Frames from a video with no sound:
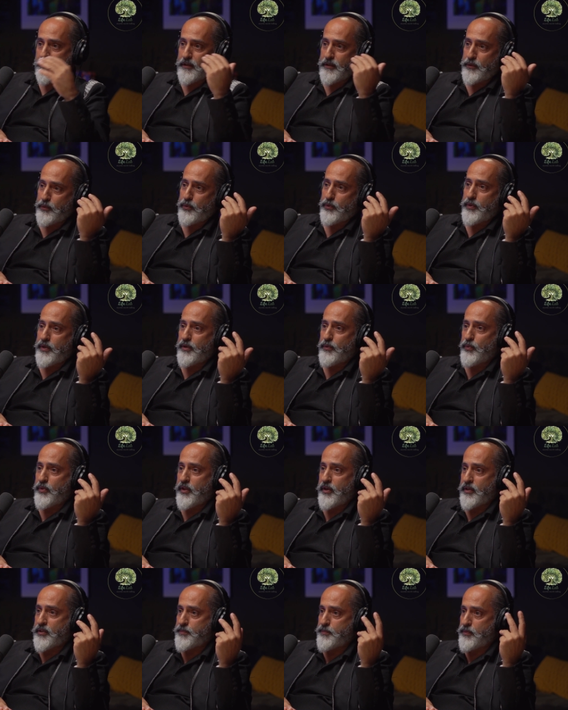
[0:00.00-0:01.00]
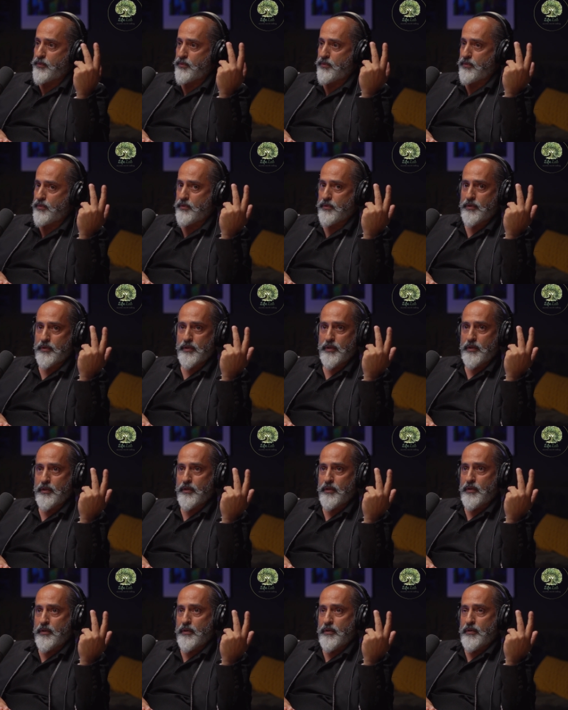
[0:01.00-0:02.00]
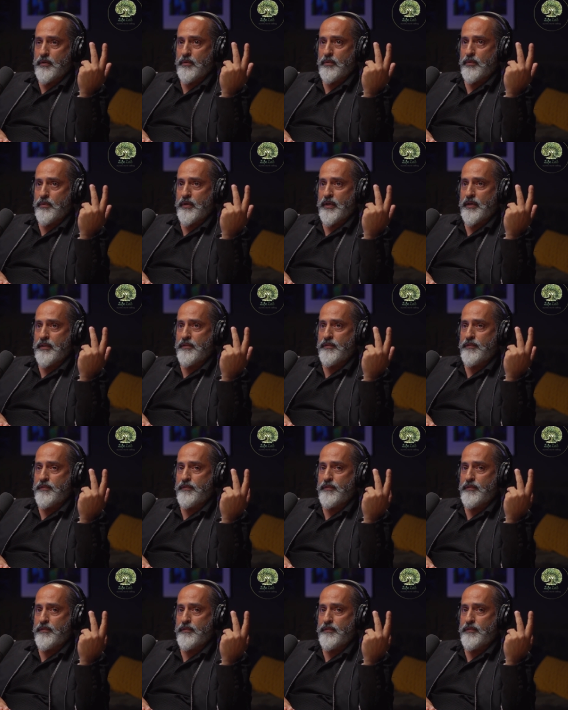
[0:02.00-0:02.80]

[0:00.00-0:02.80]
year we were with Expo. We had